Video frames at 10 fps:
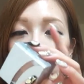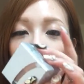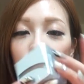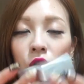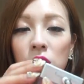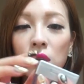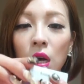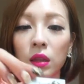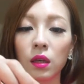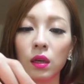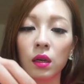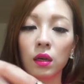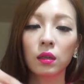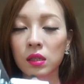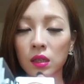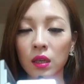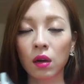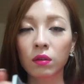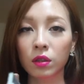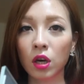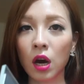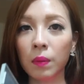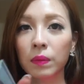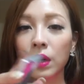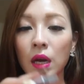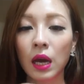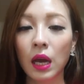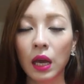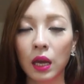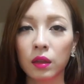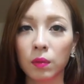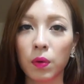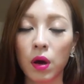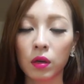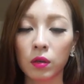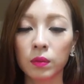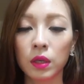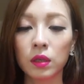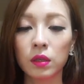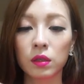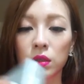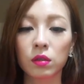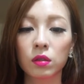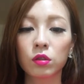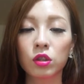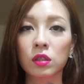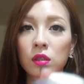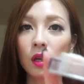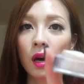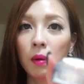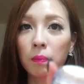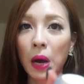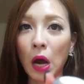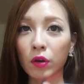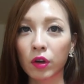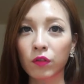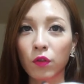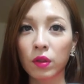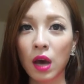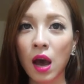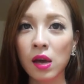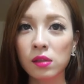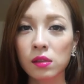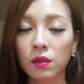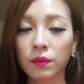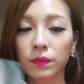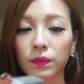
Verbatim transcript: it's just got the concealer on the top, and the bottom is just um, powder for the eyes.